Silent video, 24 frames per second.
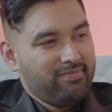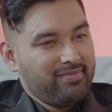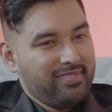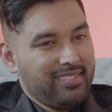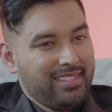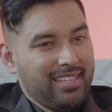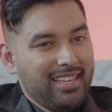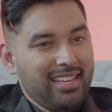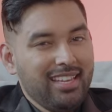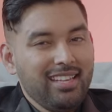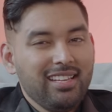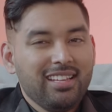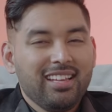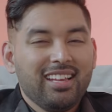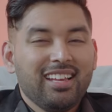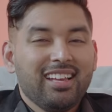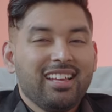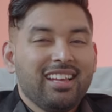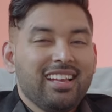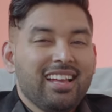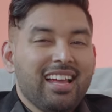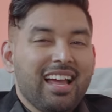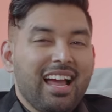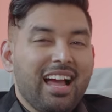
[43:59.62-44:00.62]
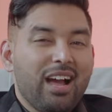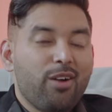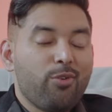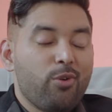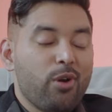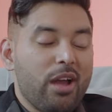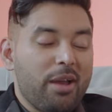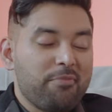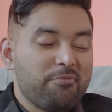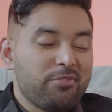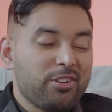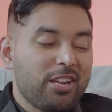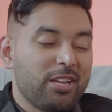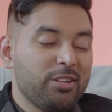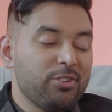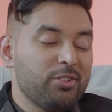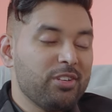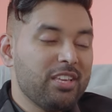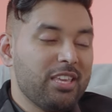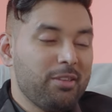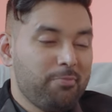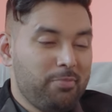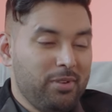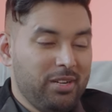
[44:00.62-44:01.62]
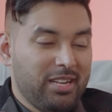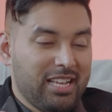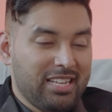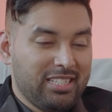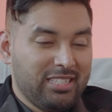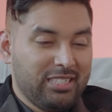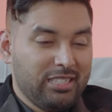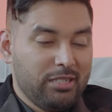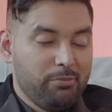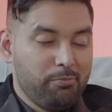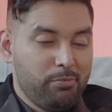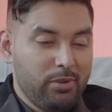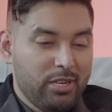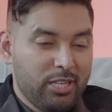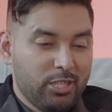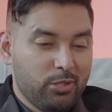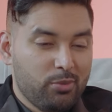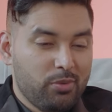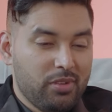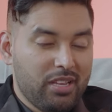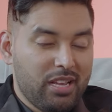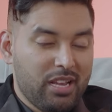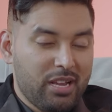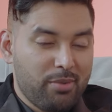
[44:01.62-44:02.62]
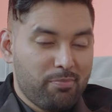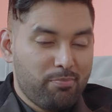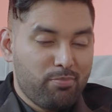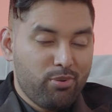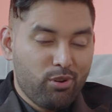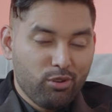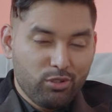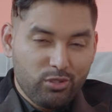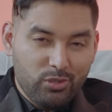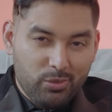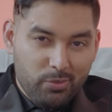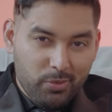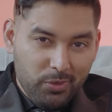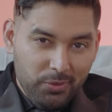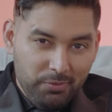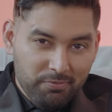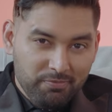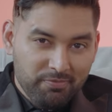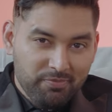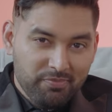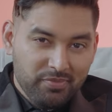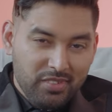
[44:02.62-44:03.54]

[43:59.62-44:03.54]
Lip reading: Okay? I'm trying to keep it as simple as possible.